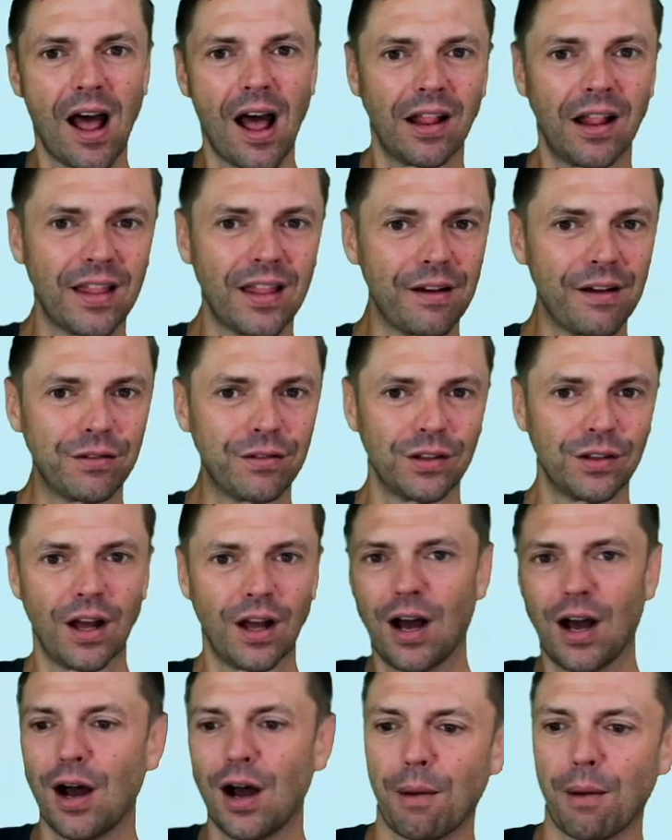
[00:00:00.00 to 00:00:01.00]
level
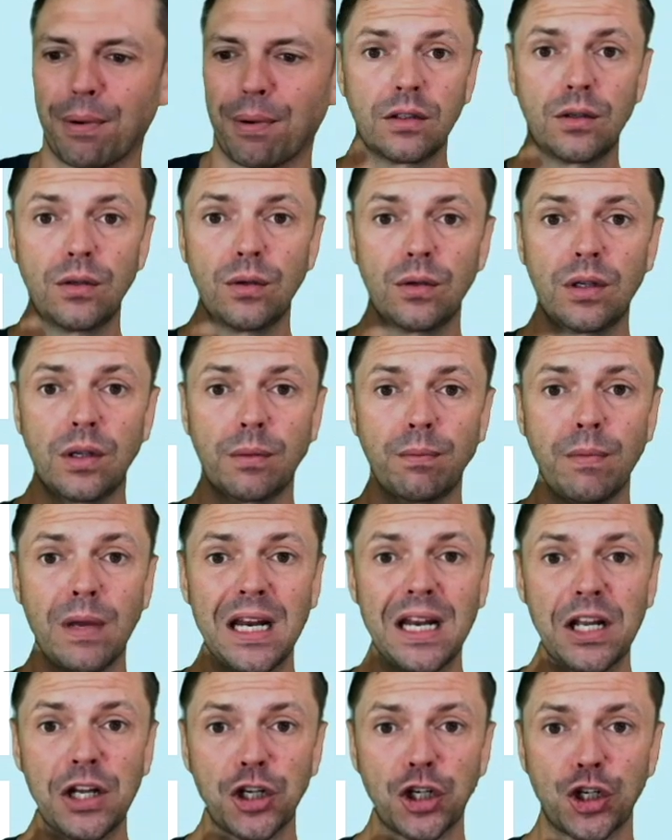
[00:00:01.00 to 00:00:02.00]
up. To
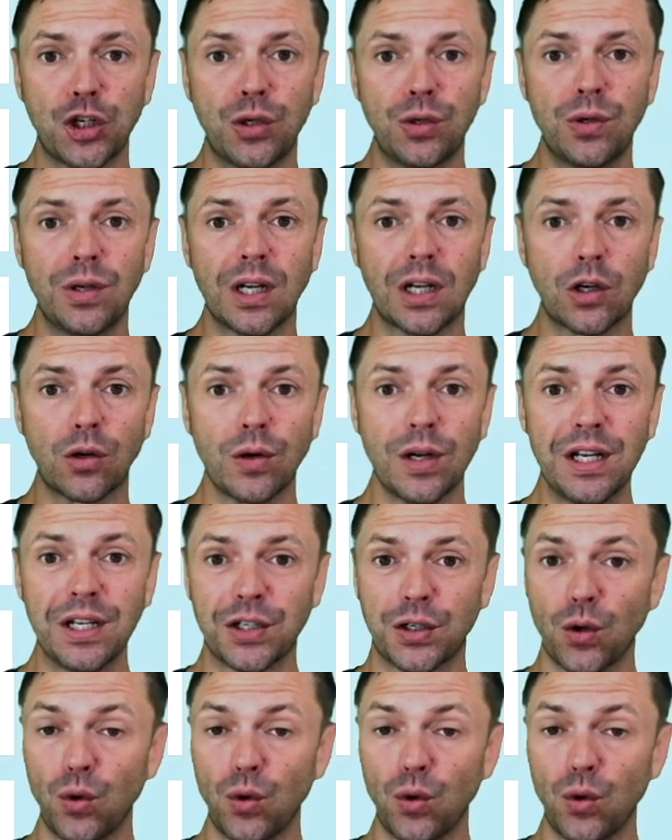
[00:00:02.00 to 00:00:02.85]
diminish, to decrease.